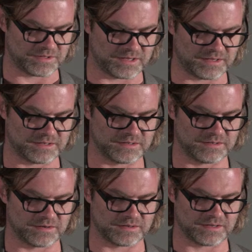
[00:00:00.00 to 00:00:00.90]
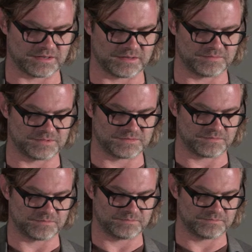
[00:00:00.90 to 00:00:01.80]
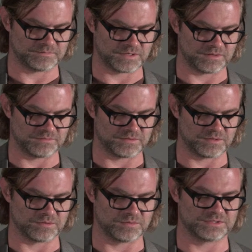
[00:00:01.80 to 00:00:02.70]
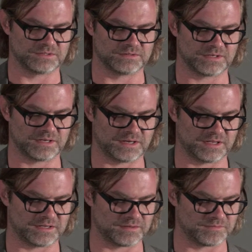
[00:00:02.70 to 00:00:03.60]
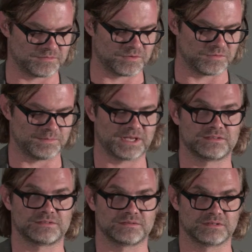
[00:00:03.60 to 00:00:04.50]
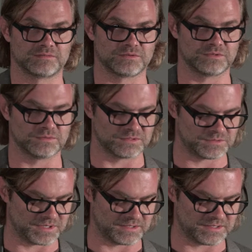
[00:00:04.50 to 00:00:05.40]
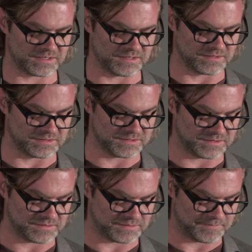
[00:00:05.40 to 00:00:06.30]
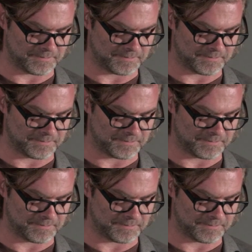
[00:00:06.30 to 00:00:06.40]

relied on archives of their original cut negative for remastering for new display technologies.